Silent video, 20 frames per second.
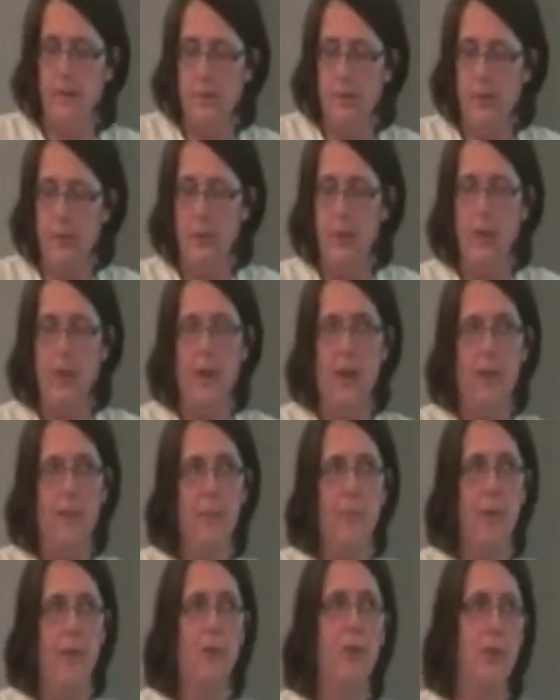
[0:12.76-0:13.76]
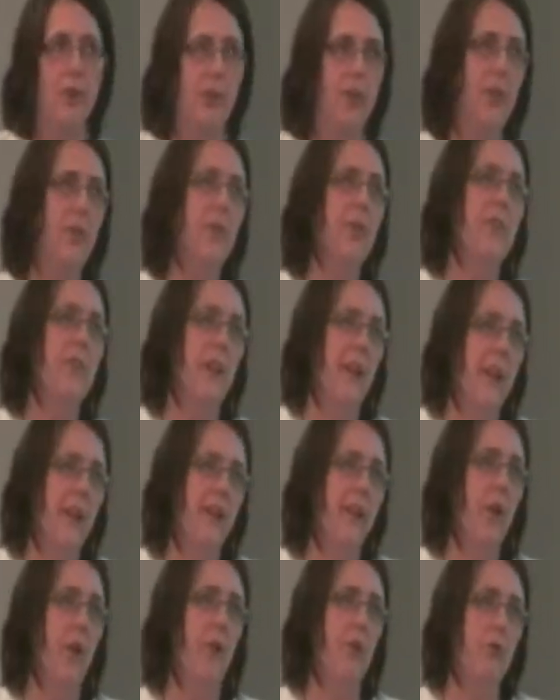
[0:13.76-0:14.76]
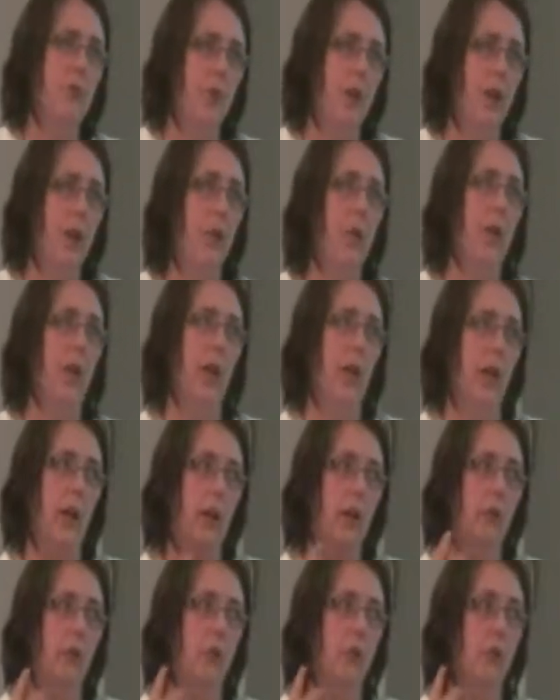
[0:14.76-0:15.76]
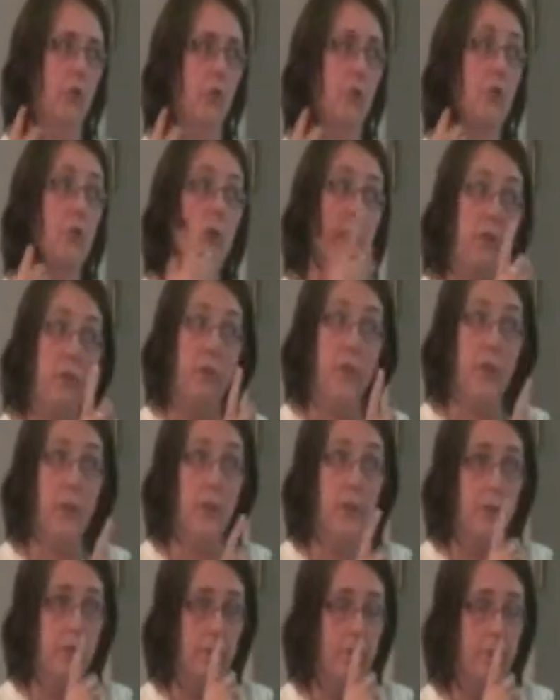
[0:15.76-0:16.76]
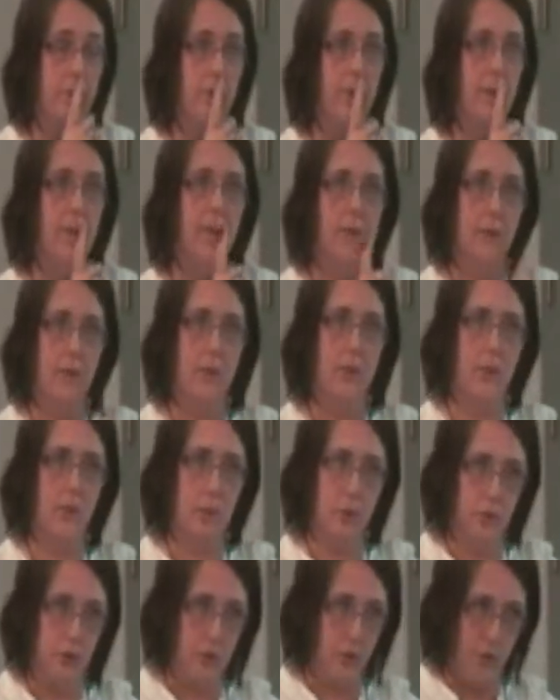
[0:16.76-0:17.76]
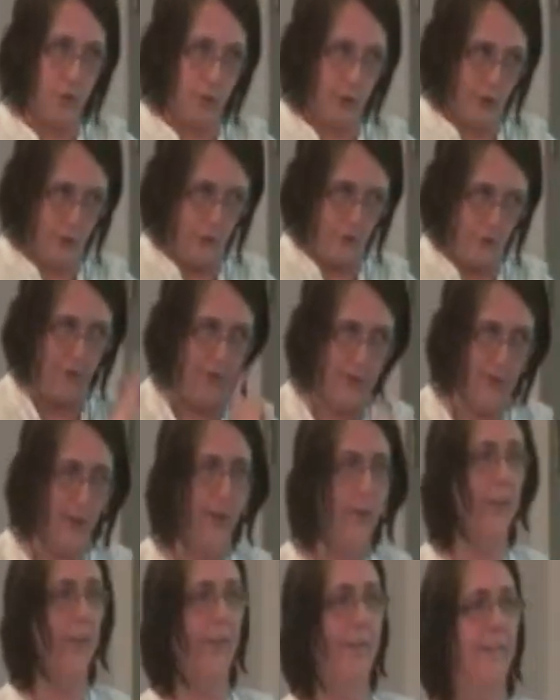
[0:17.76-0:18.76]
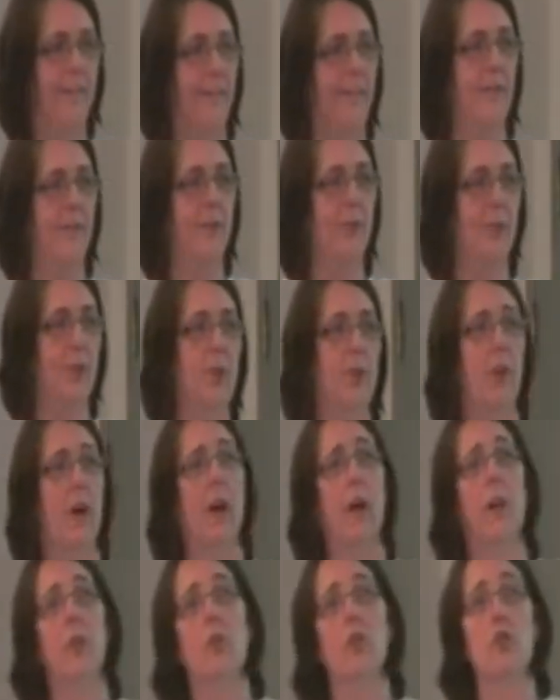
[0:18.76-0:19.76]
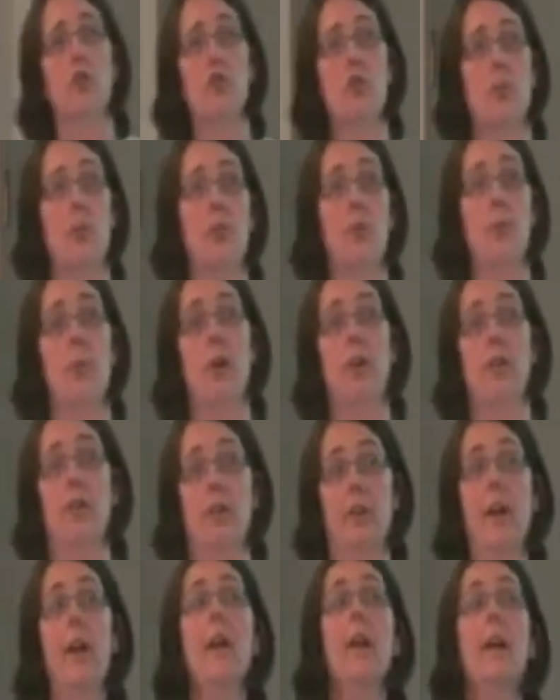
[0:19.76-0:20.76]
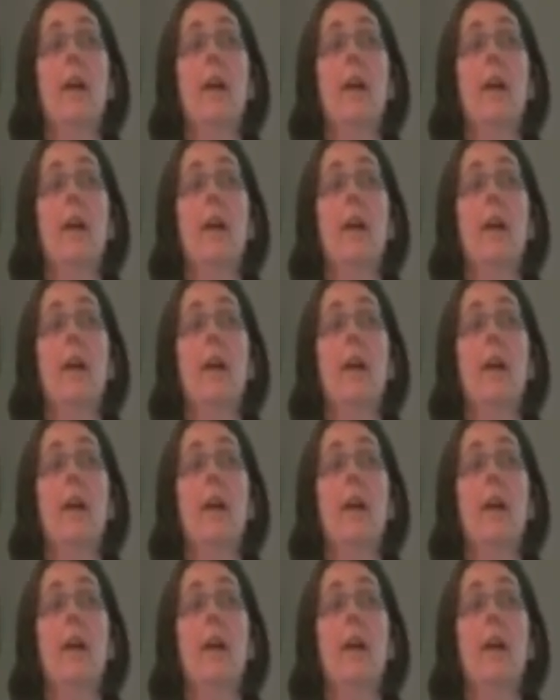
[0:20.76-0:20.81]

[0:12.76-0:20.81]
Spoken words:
you know, I've been toying with the idea of really looking into Ritva, not Ritva and Grönström's model